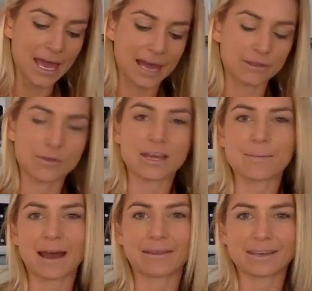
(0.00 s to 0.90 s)
And the thing
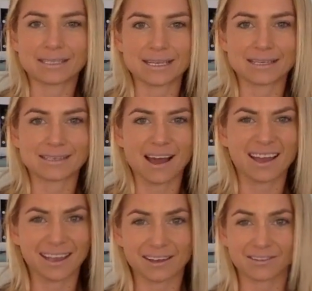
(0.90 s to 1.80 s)
about this is I
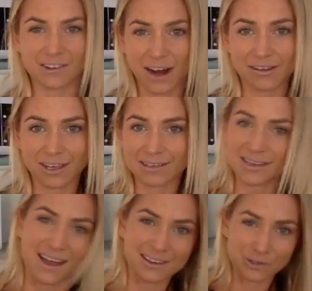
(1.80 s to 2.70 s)
get cravings,
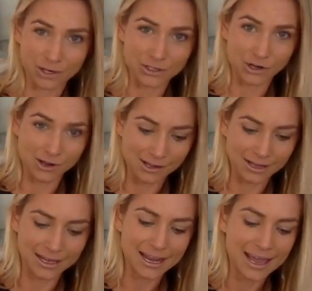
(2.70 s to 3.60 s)
I enjoy
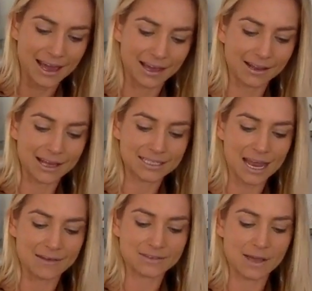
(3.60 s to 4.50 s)
chocolate, and I like to
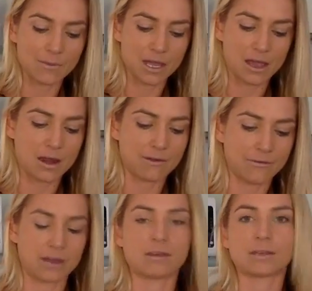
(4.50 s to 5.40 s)
have something, and I
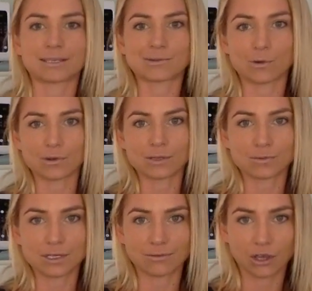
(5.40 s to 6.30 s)
find that this is awesome
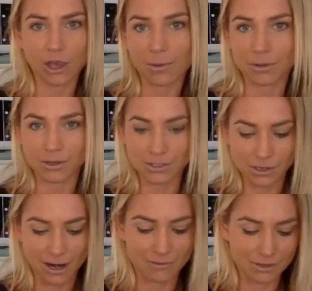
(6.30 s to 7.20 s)
just for curbing those
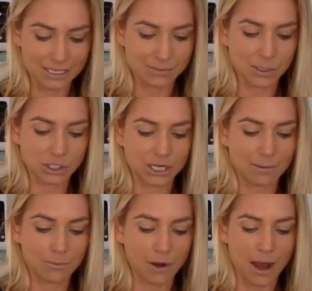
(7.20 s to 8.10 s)
cravings, especially
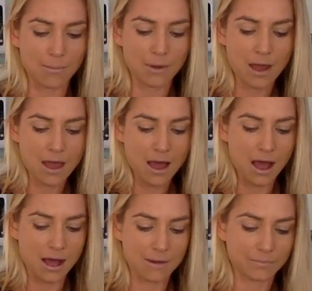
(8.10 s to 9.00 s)
in prep.
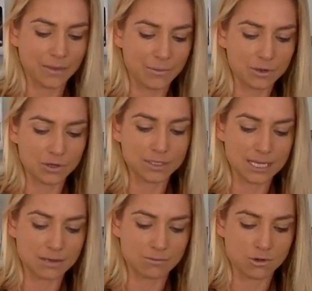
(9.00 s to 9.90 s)
I've been using
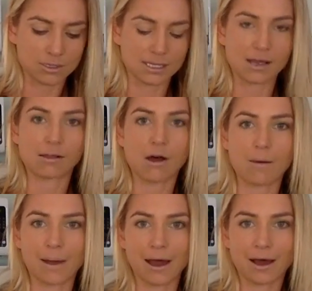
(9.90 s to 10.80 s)
the muesli a lot on
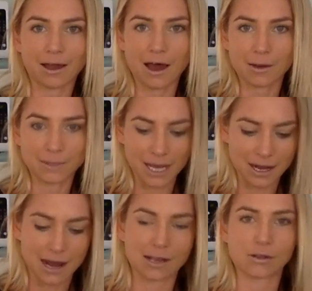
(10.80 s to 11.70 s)
my high carb day
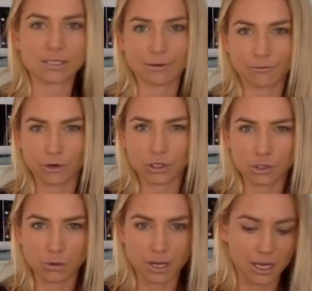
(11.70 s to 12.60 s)
and adding lots lots of fruit
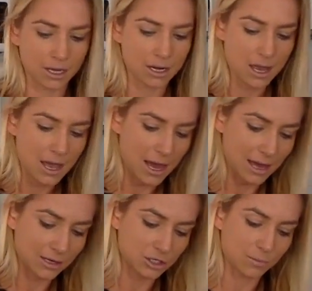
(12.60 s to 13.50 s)
to it,
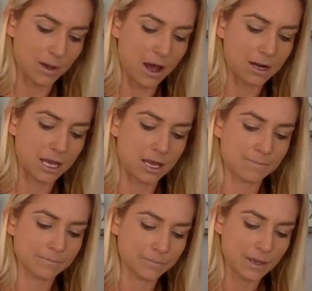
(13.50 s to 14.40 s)
adding chobani.
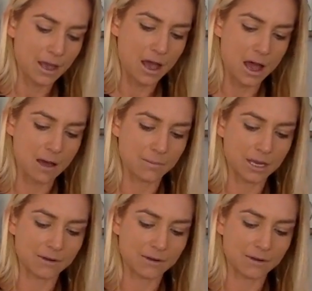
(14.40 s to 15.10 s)
And